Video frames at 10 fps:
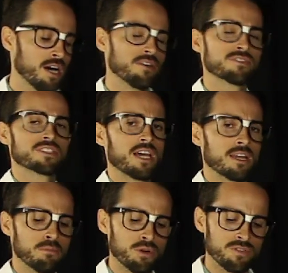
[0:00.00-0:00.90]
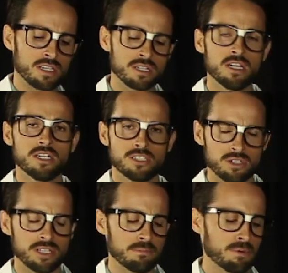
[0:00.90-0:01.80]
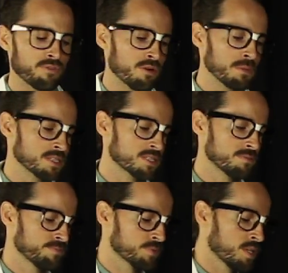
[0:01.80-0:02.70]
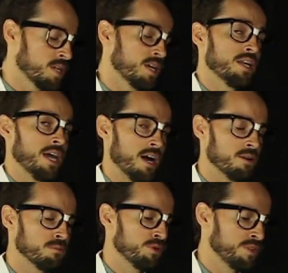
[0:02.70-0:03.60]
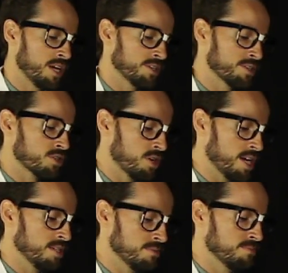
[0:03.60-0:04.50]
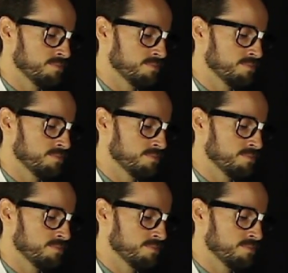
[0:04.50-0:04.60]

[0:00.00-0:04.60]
of stand moving during that performance. Now, moving on to the crane.